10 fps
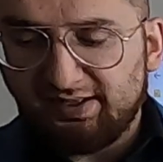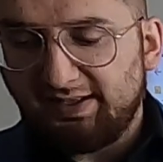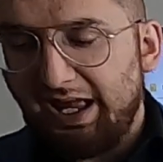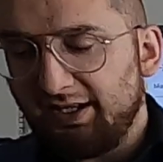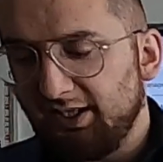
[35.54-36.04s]

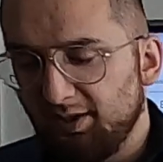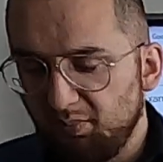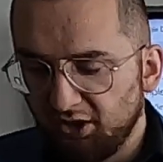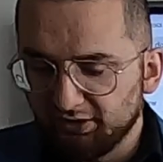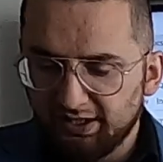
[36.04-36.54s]
standing in a
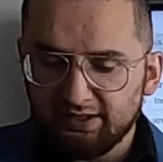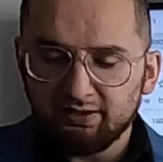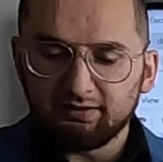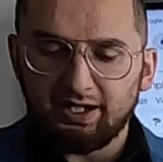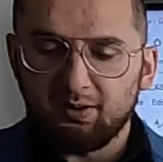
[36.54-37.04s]
building
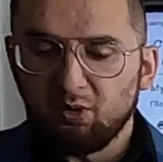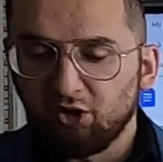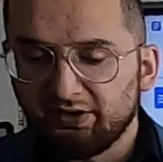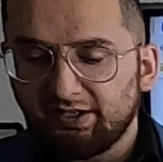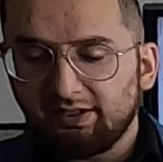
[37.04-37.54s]

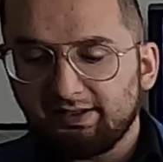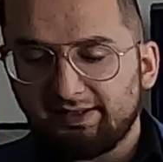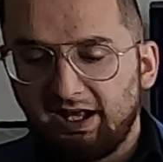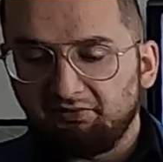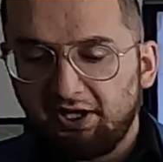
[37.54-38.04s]
labeled
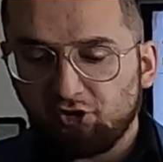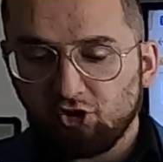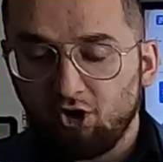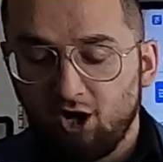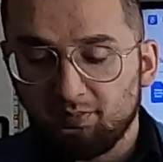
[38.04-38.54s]

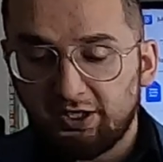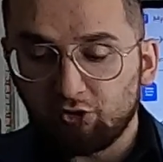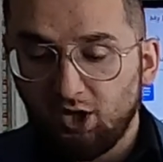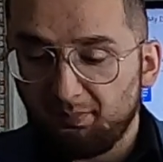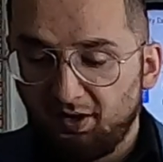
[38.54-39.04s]
Salvation Army
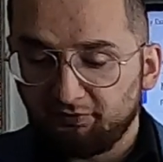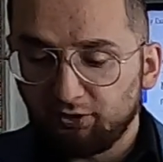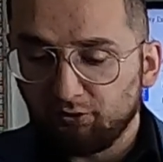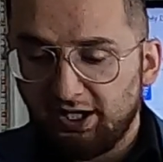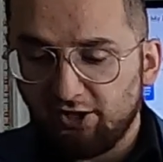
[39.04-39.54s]
drop-off
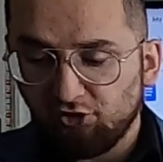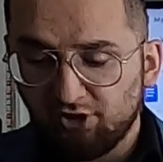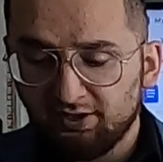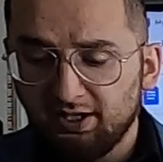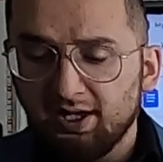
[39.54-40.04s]

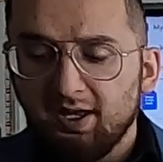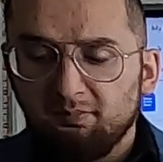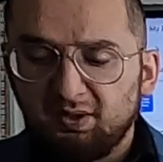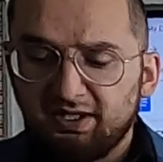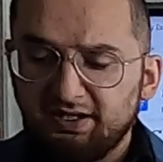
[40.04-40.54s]
location.
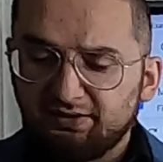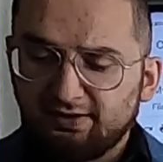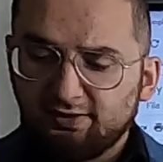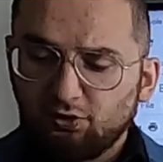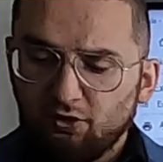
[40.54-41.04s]
Beneath the
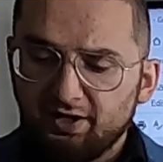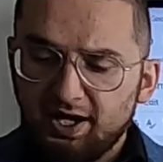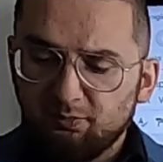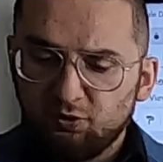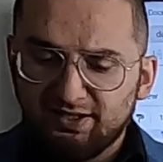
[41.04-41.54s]
store
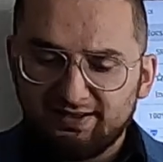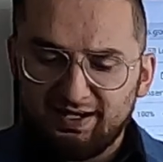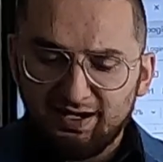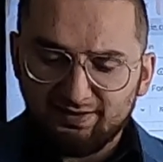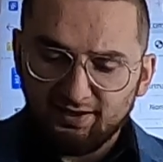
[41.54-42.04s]
name, we
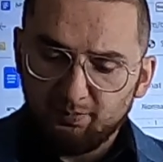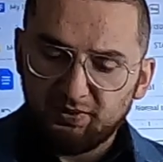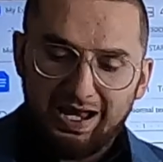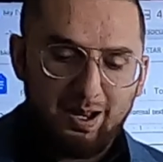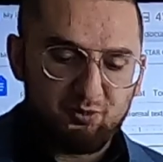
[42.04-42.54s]
see a
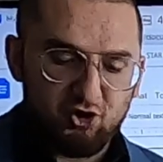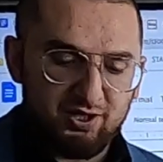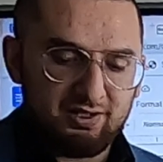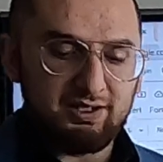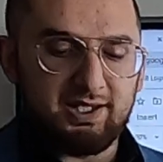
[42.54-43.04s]

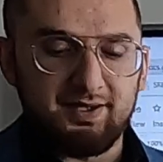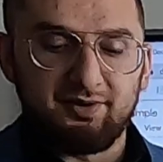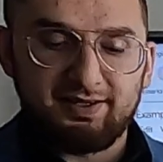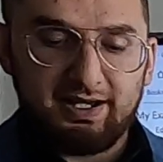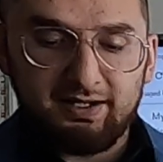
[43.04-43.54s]
sub-caption, give
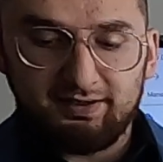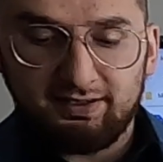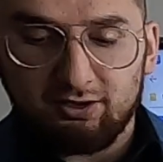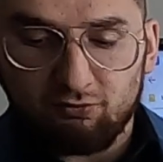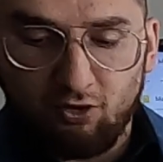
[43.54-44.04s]
us
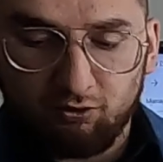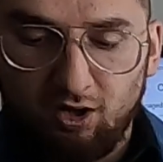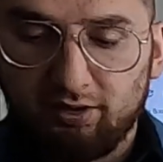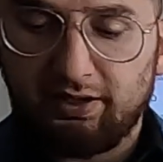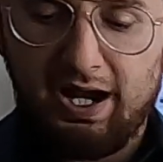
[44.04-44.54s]
anything you no longer